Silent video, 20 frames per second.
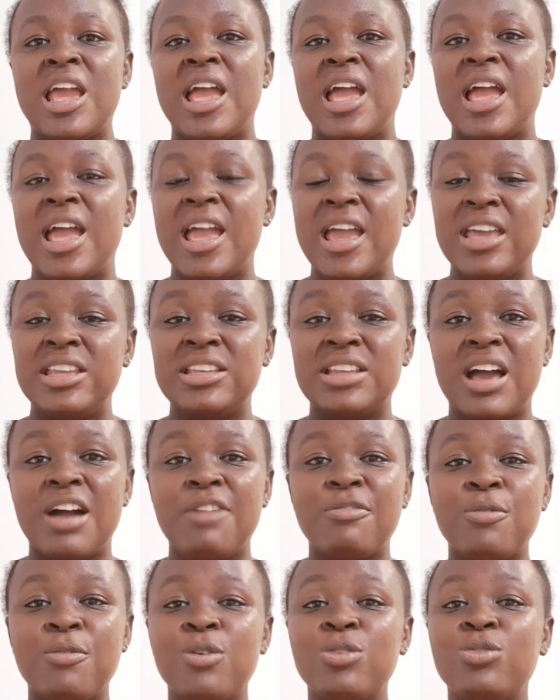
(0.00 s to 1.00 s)
and I've
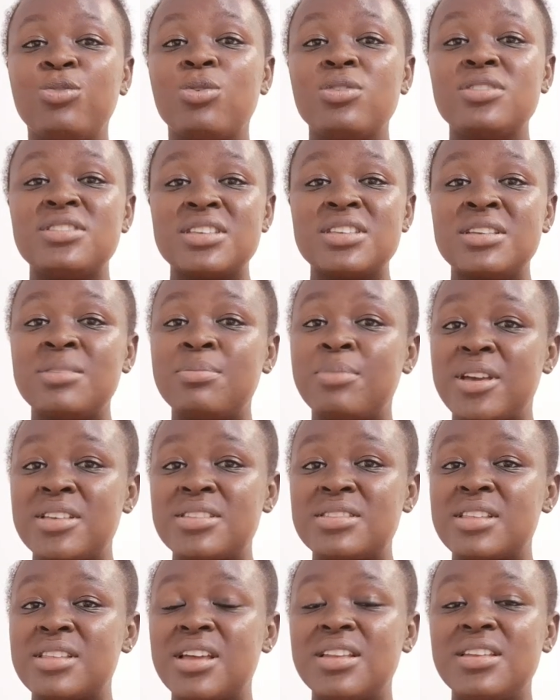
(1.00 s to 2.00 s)
also seen
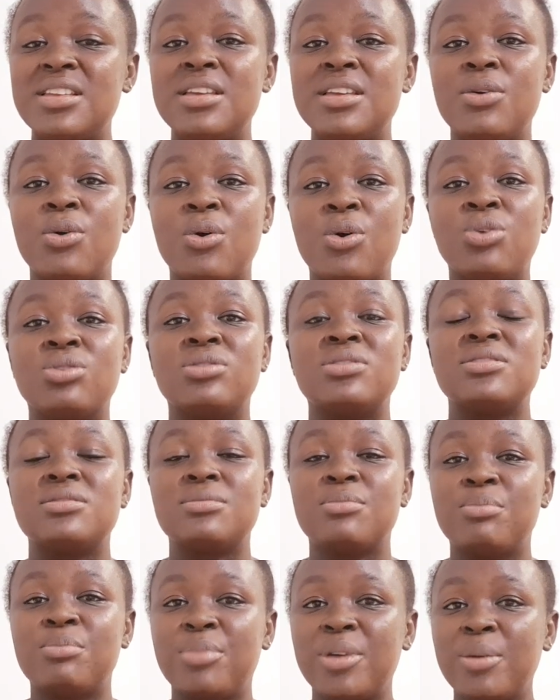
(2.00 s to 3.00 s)
personally on
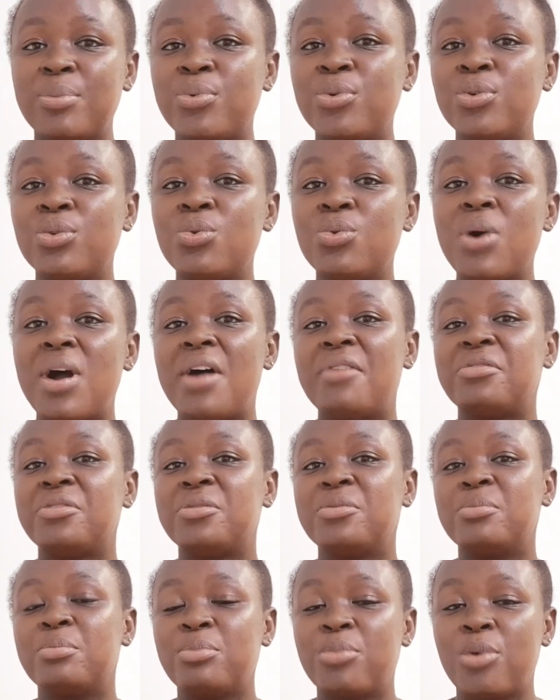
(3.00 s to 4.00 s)
people who have
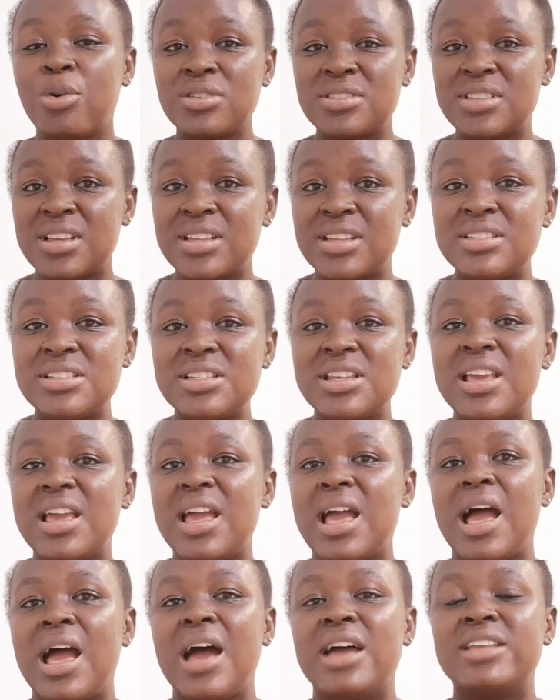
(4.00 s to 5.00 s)
imported
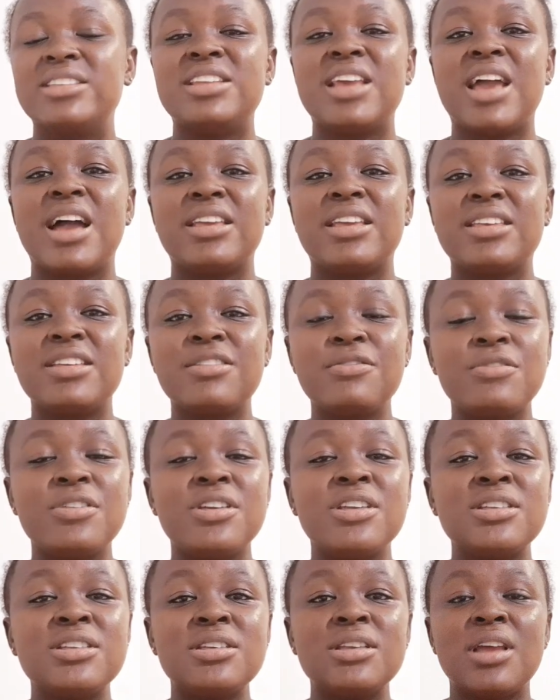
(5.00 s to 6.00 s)
and they are
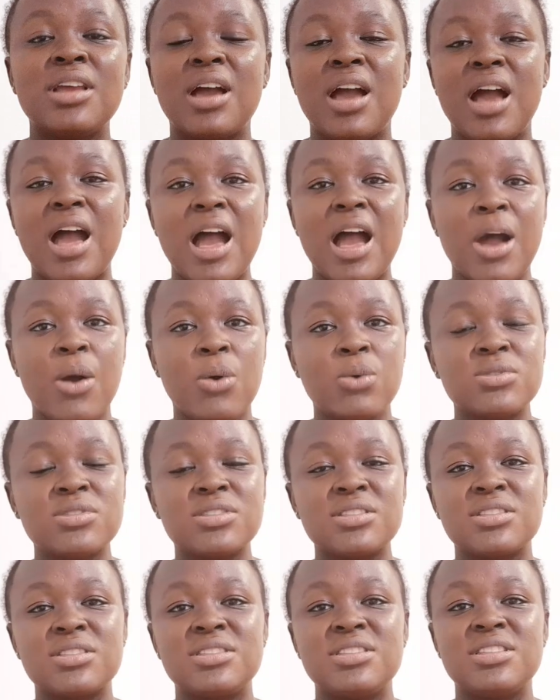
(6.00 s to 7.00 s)
giving out
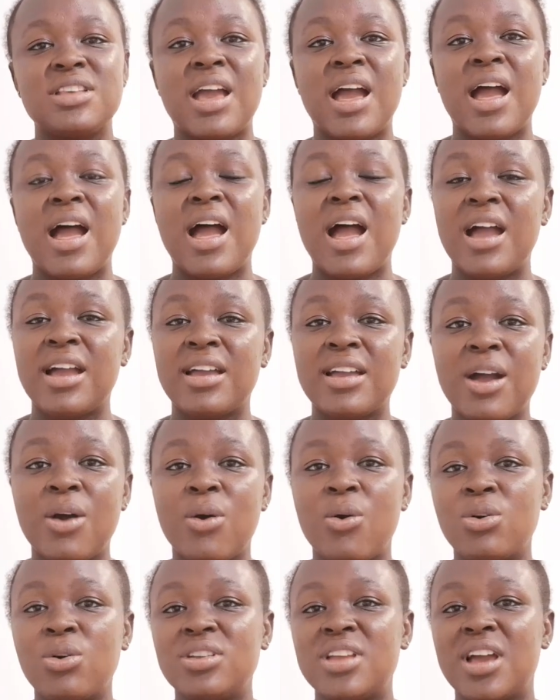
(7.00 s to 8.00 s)
their anger,
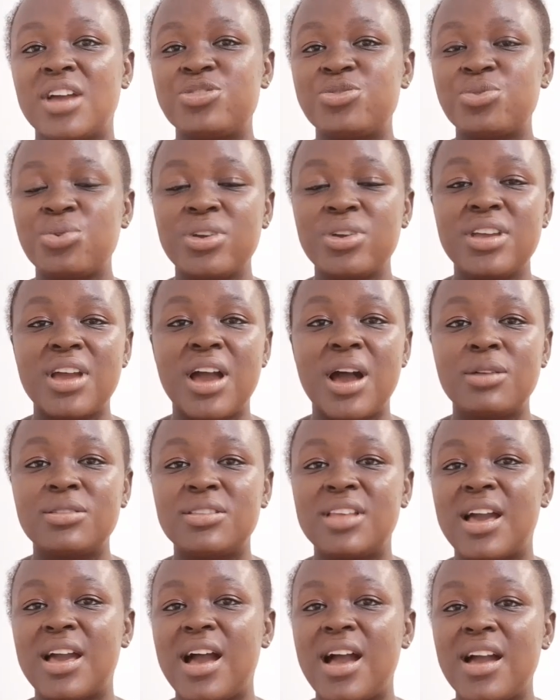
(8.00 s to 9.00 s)
or they are showing out
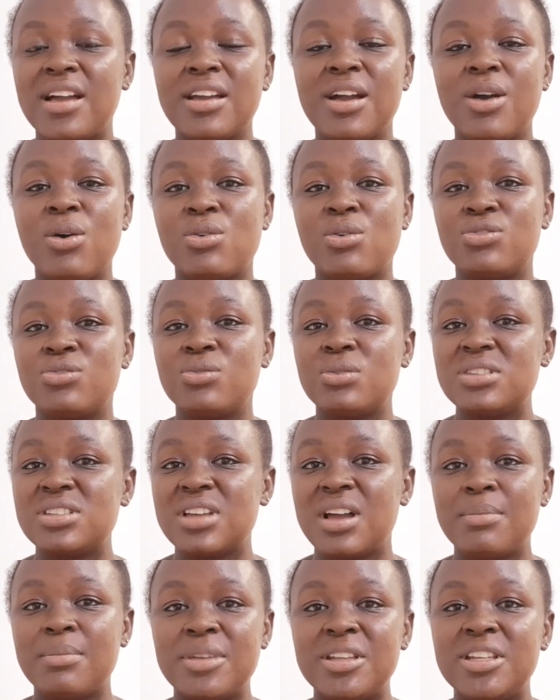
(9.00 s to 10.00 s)
their anger on social
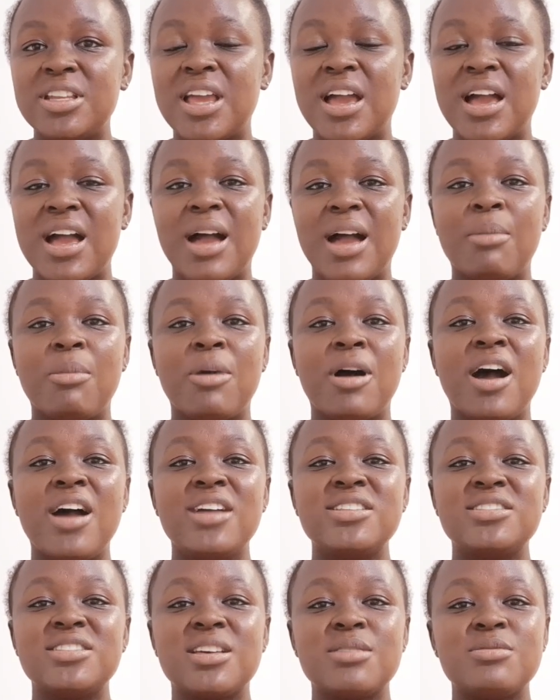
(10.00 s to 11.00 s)
media about
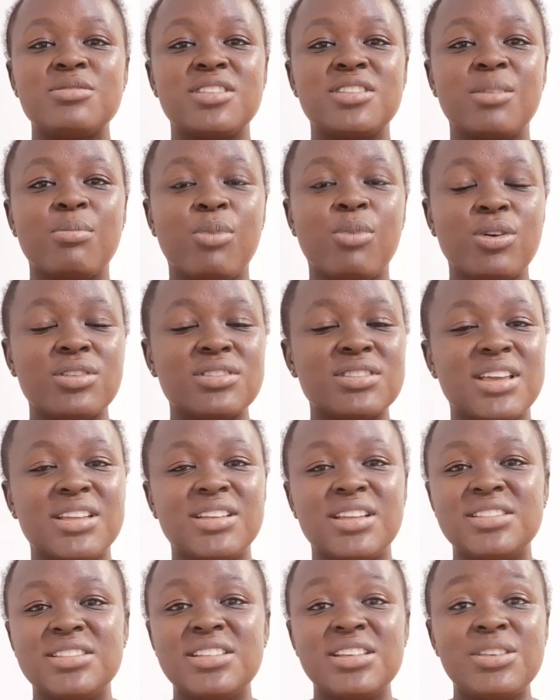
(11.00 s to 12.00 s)
items they bought and they
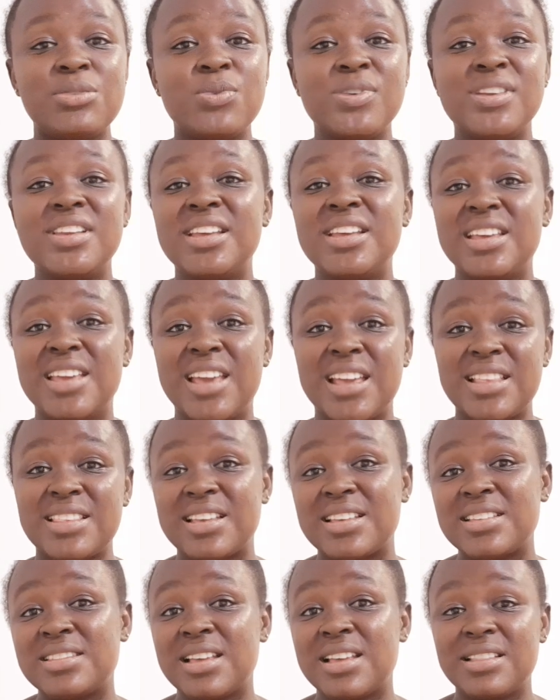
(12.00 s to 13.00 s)
didn't really get
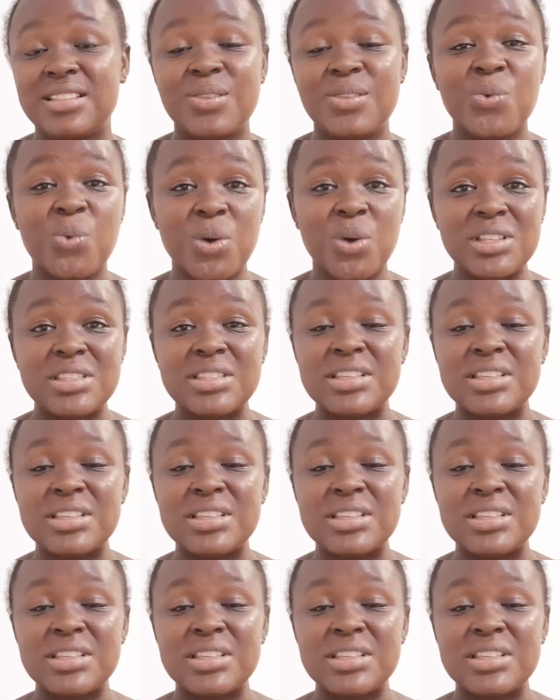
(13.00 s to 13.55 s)
exactly what